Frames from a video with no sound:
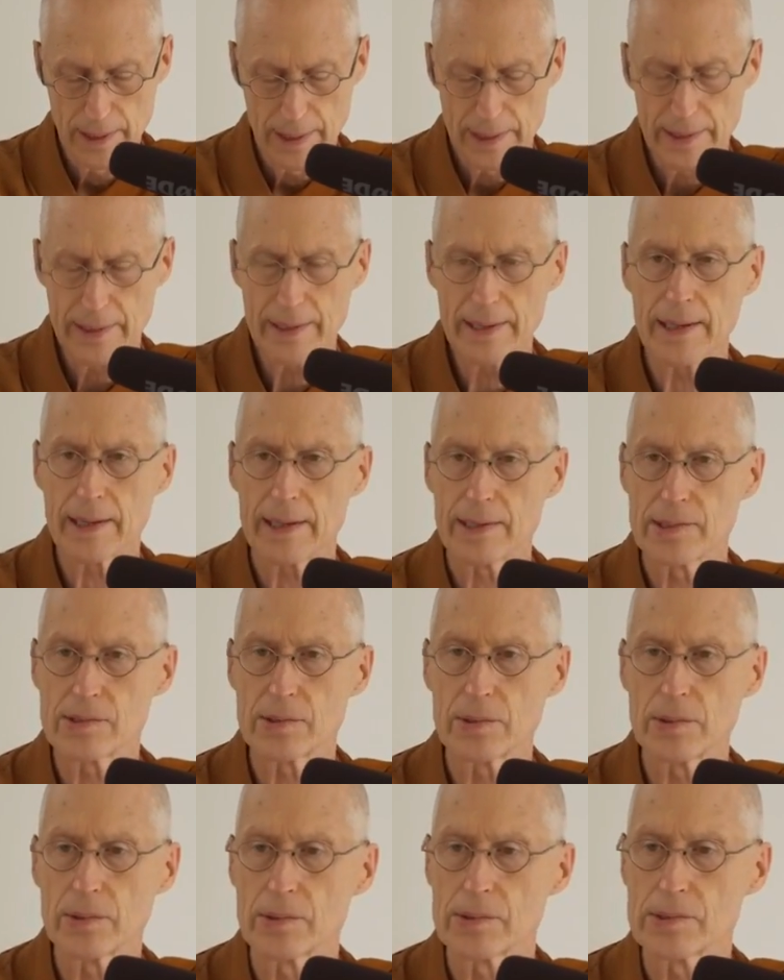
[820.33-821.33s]
yeah,
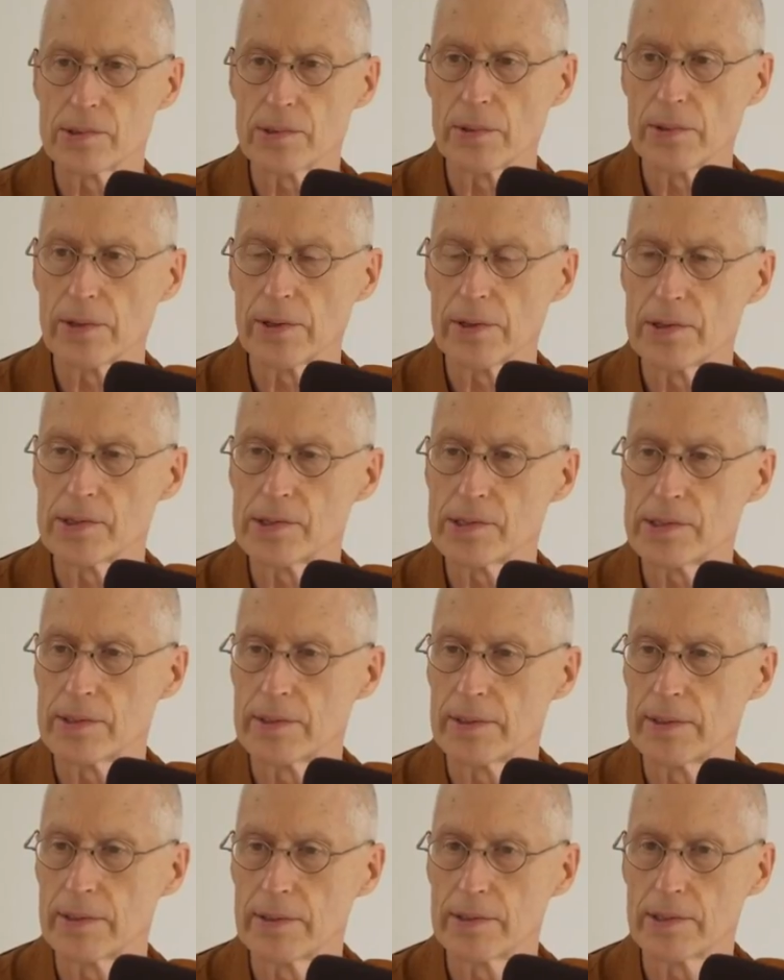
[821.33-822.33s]
so so there's
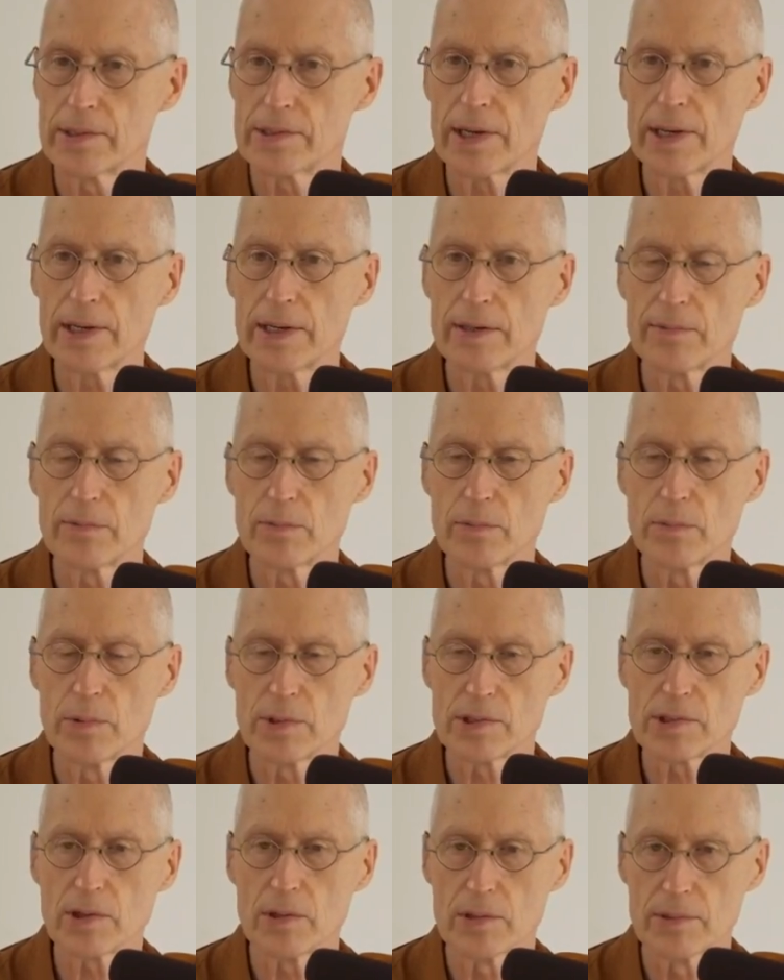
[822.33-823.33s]
there's kind of
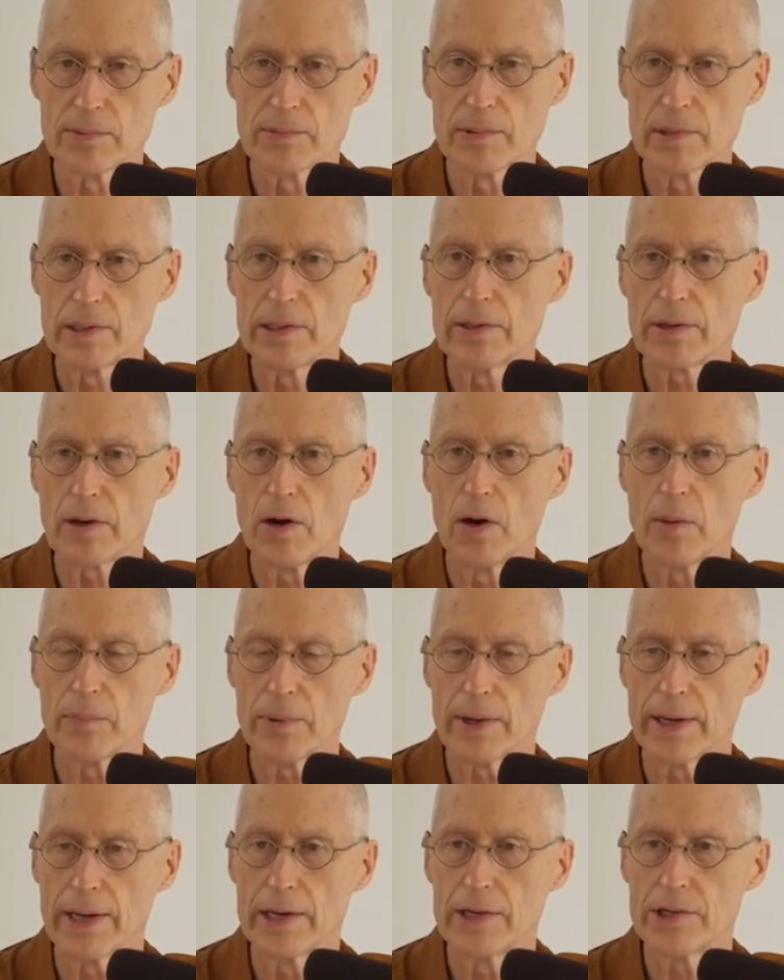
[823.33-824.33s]
what's called clear
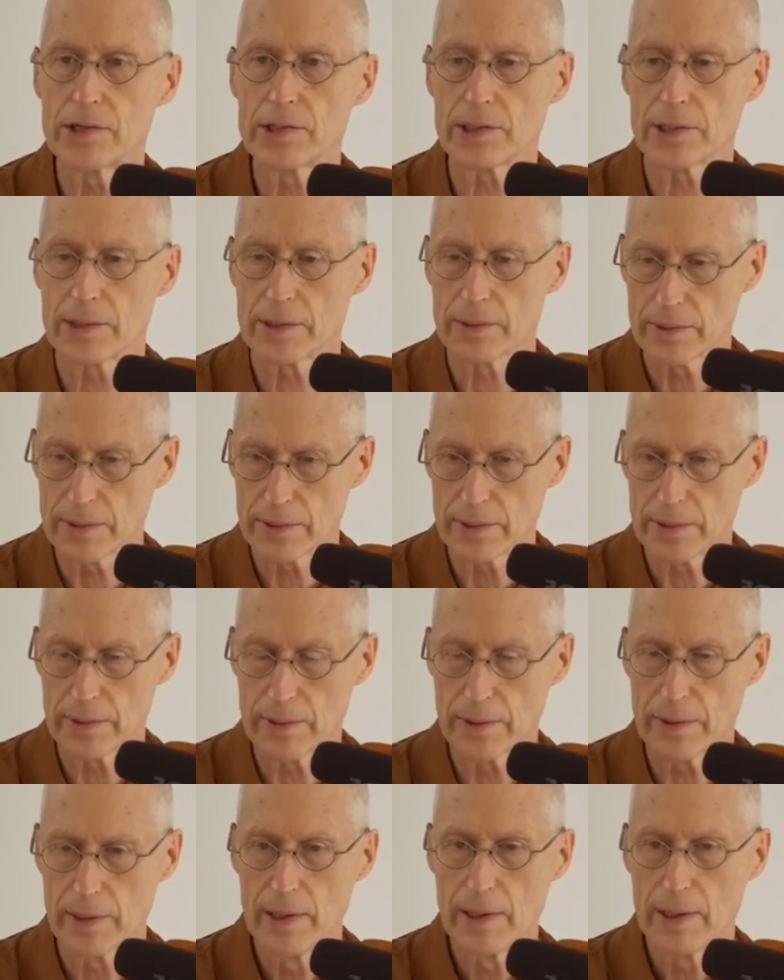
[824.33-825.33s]

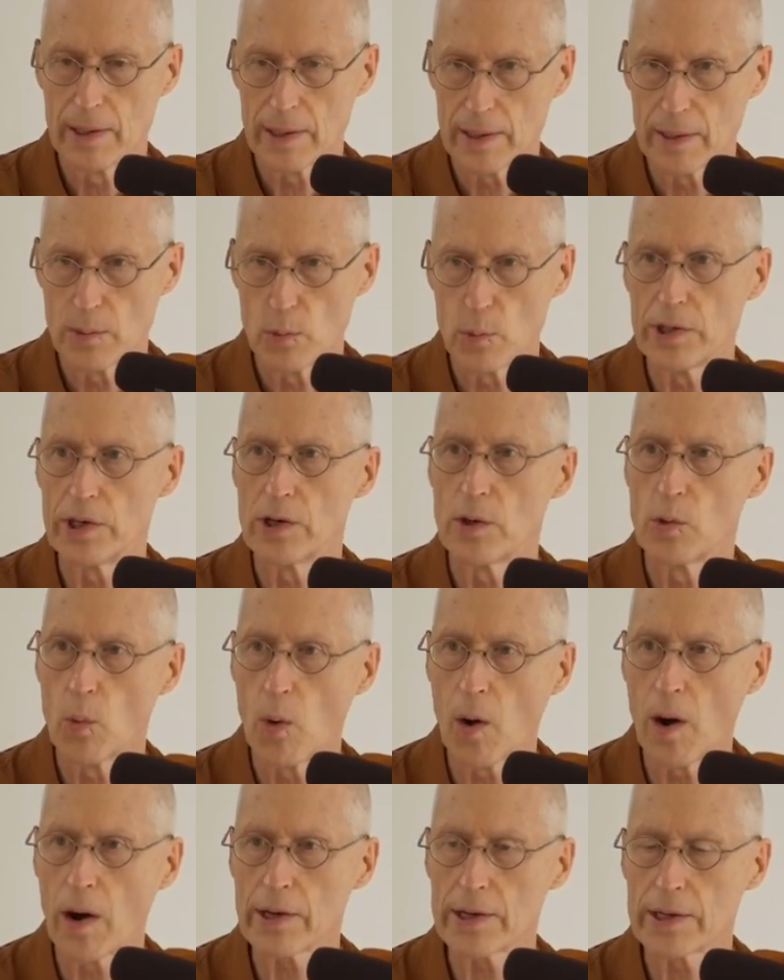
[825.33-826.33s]
comprehension. When you're
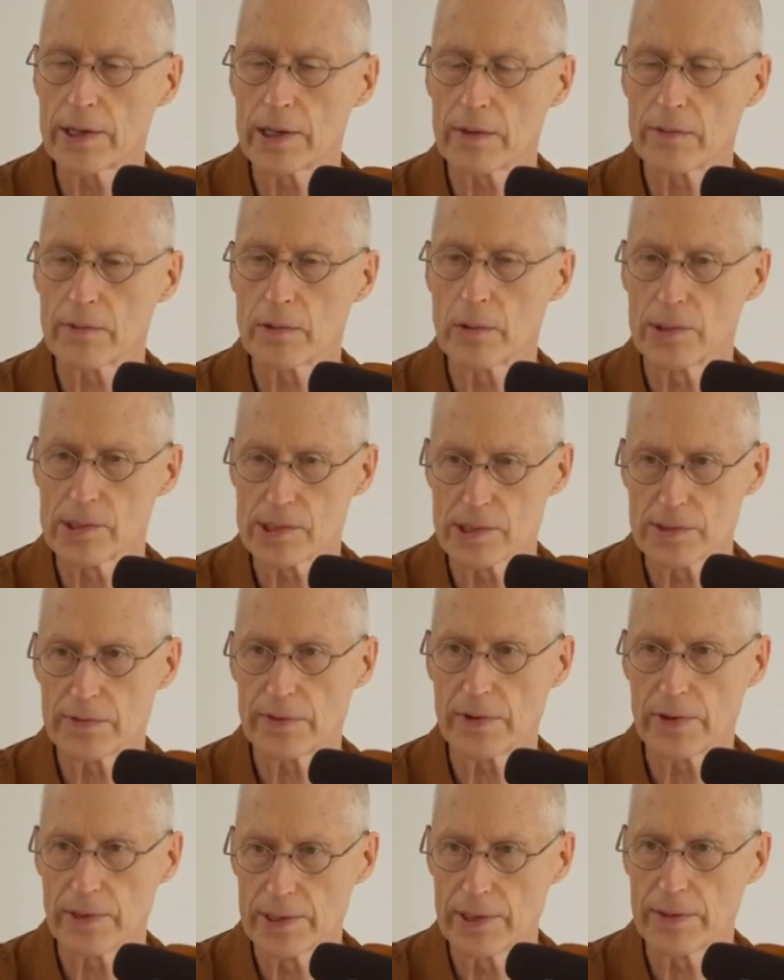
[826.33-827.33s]
walking, of course, is
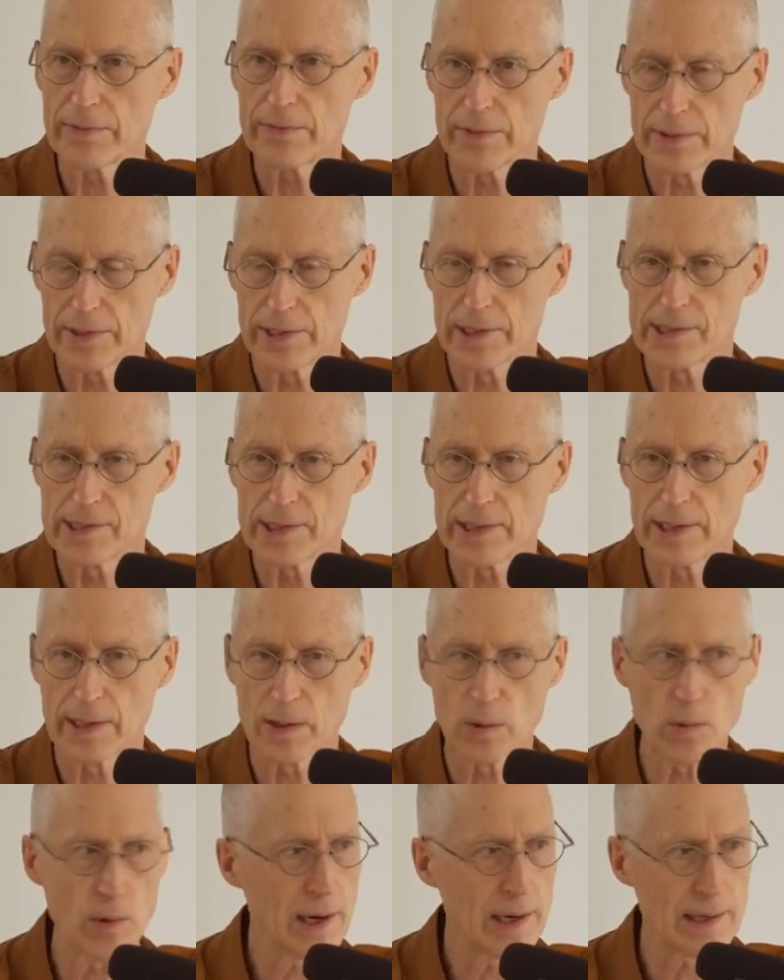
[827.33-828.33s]
very different than sitting
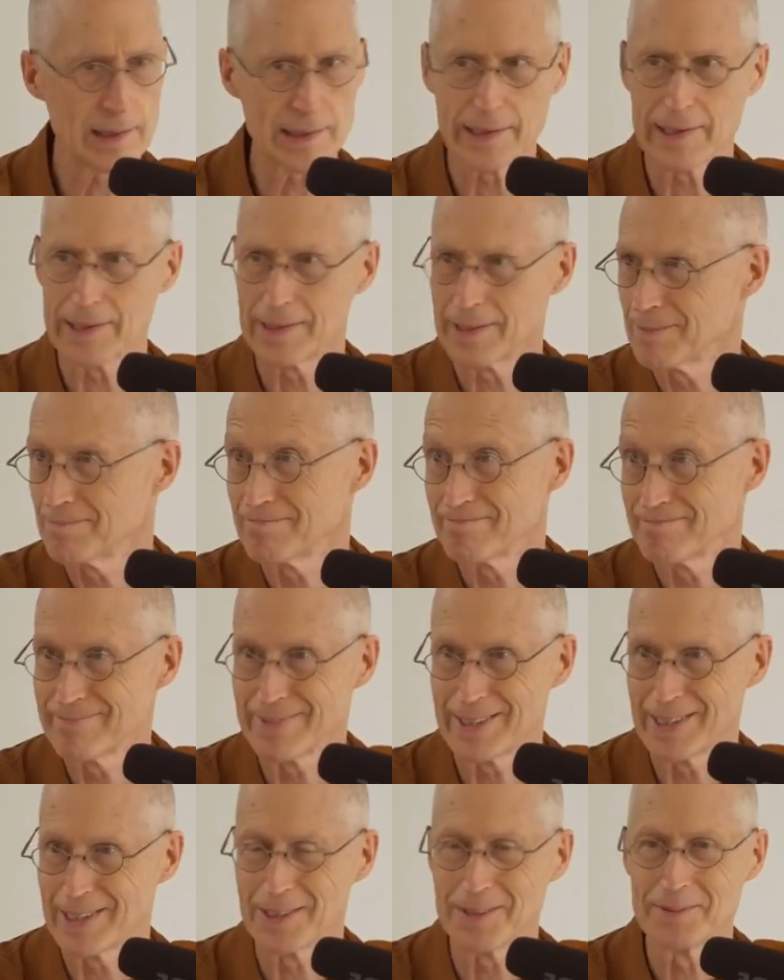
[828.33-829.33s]
quietly in a
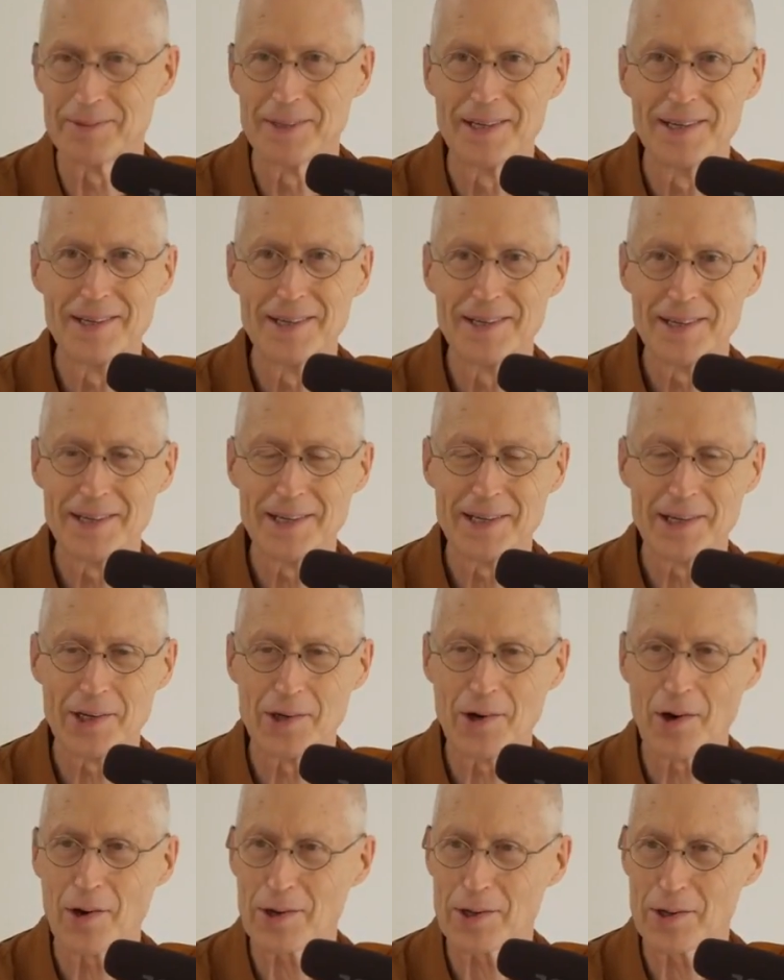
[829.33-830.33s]
in a in a
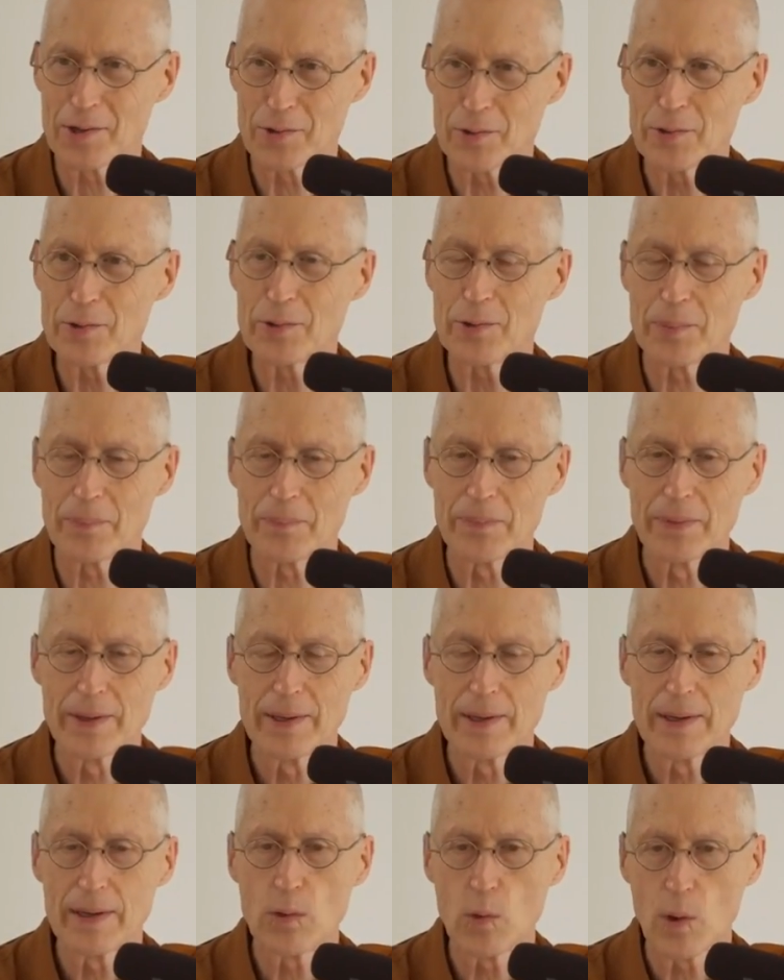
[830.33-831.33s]
darkened room.
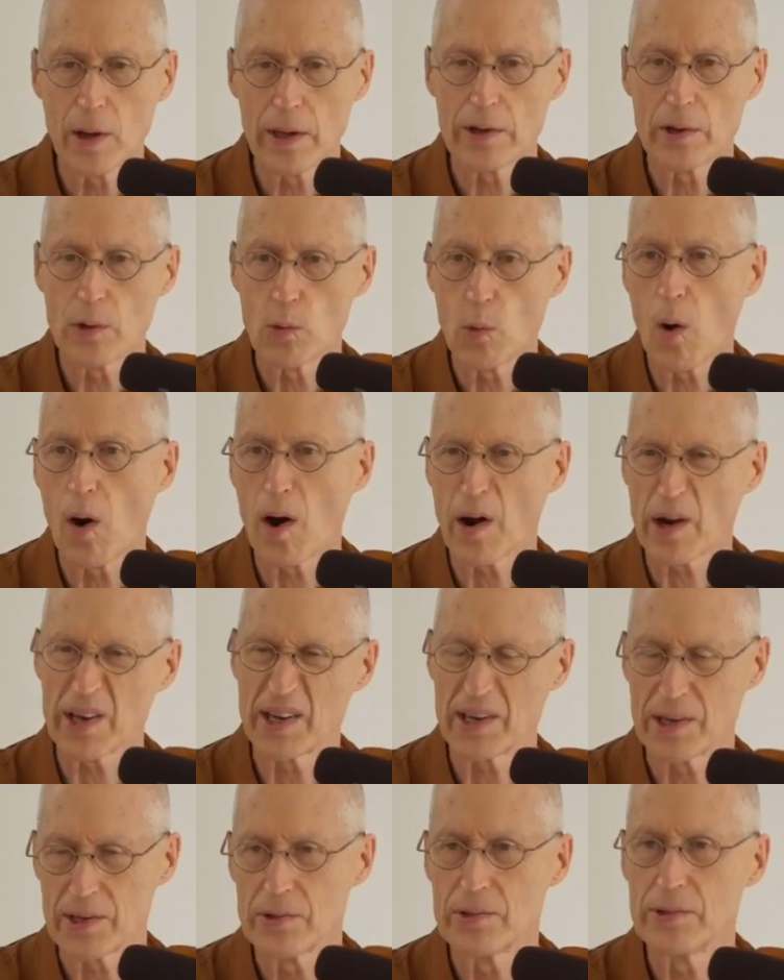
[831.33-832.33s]
While you're
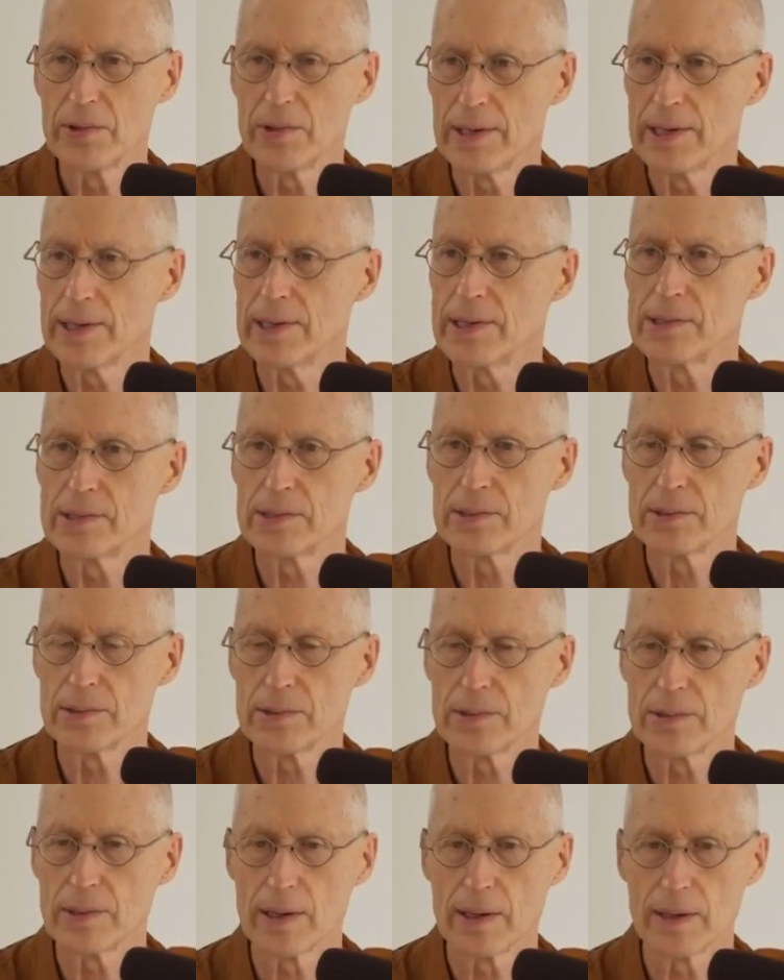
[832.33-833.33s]
walking, you do need
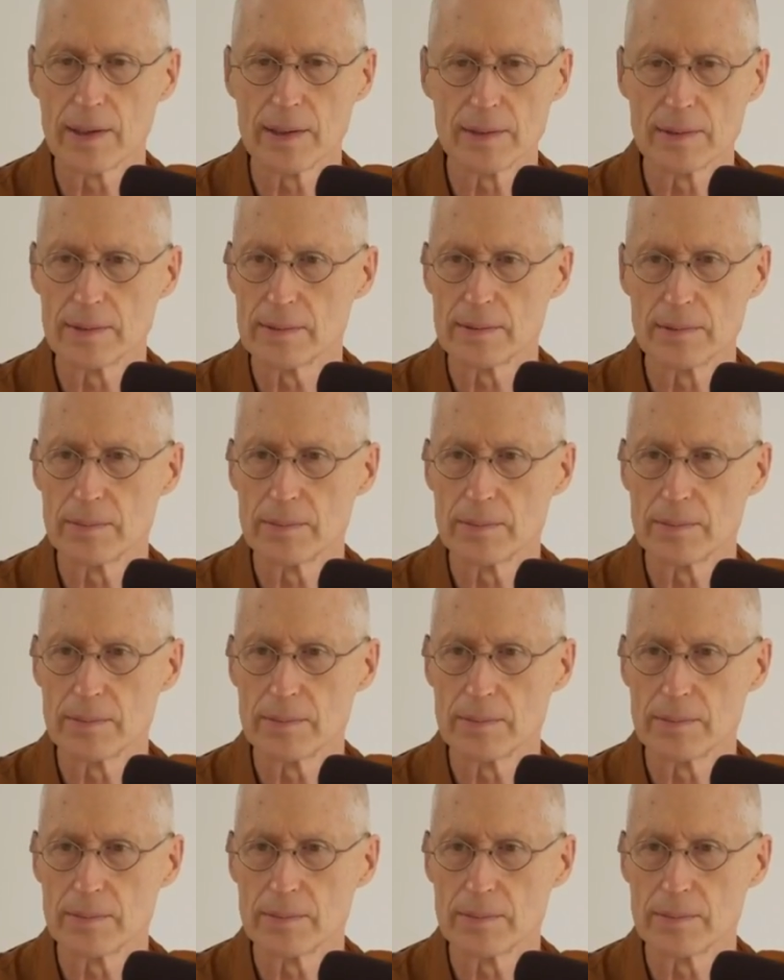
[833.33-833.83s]
to uh,